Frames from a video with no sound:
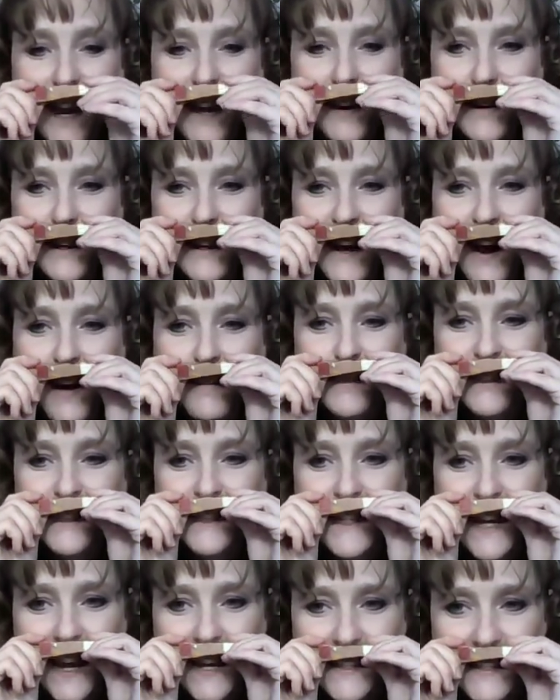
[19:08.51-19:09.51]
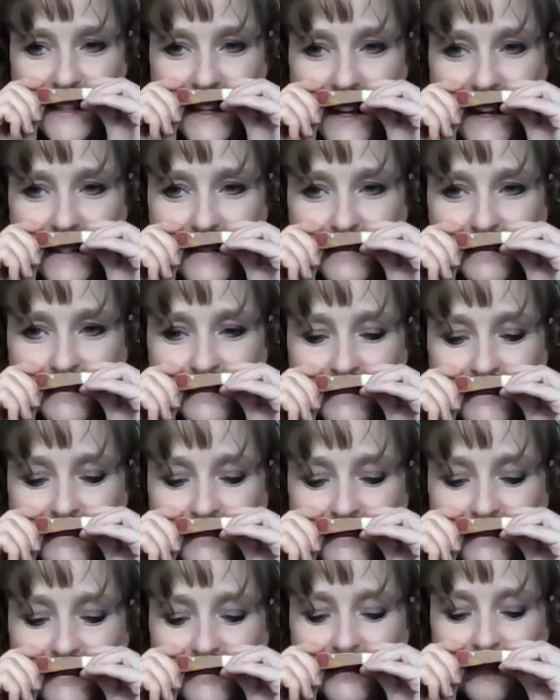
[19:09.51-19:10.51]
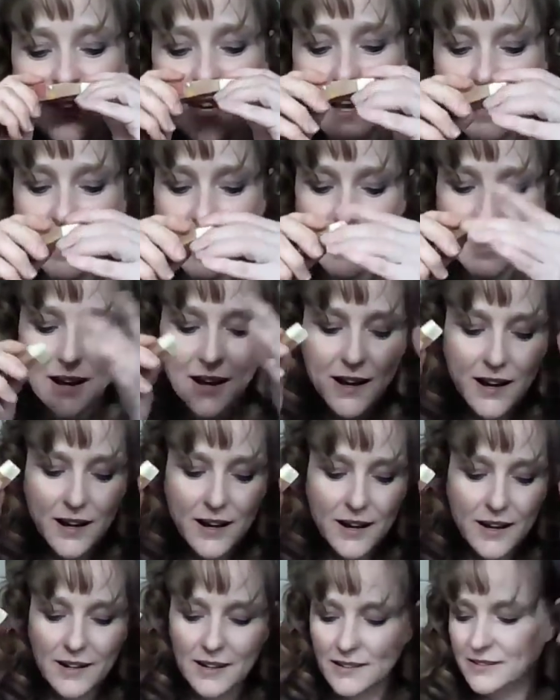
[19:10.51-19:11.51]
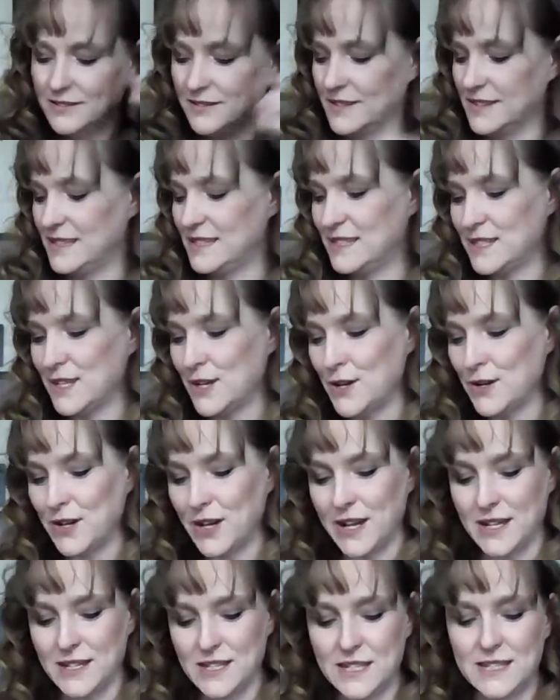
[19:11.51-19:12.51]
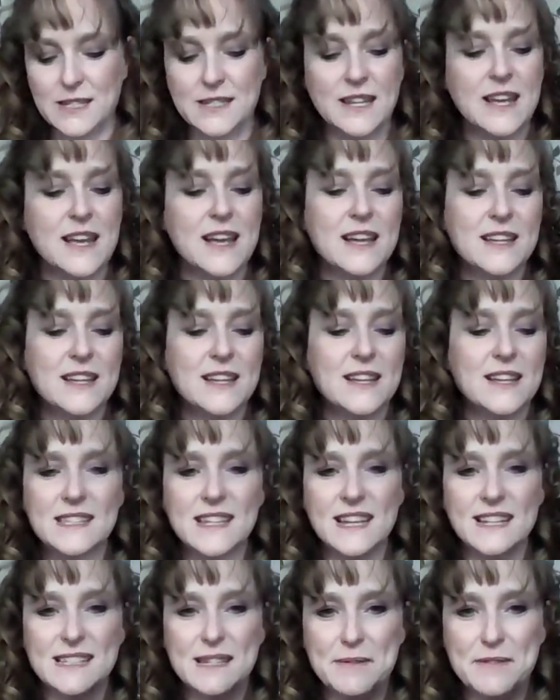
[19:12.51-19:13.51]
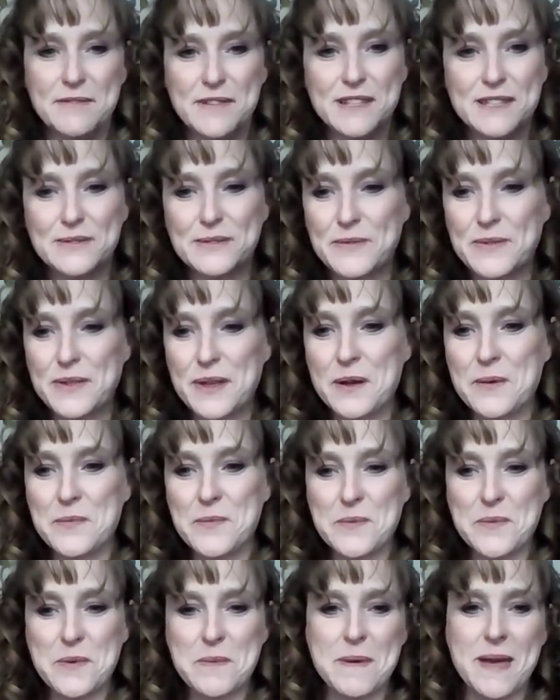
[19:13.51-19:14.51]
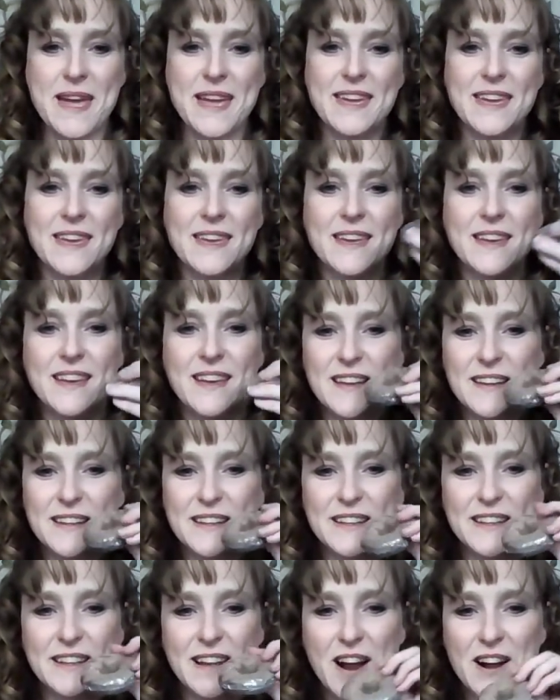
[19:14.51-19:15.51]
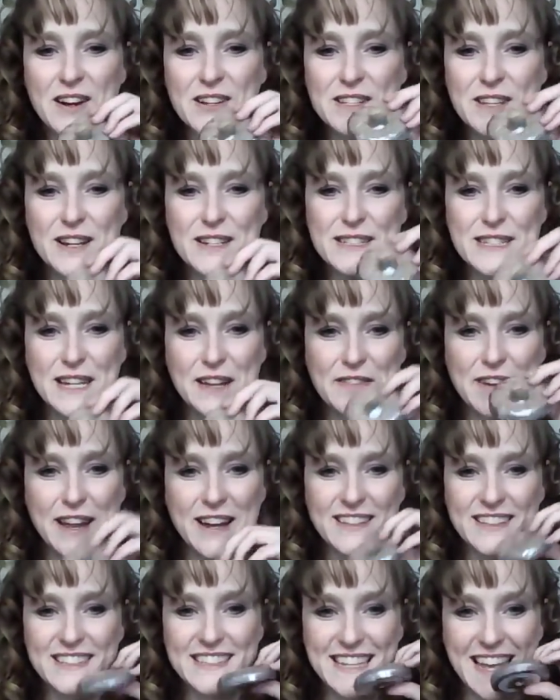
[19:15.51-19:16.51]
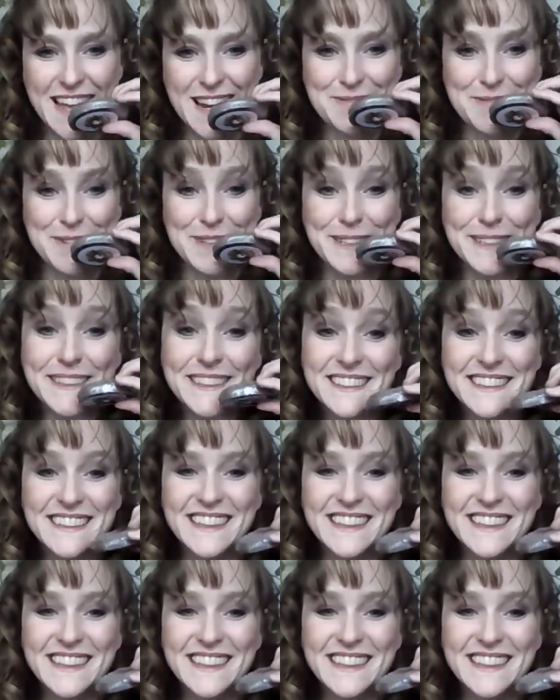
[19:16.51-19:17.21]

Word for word: I want to almost taste it. Ah, so good. She's, she's like some of us that when we make our, our stuff kind of looks edible.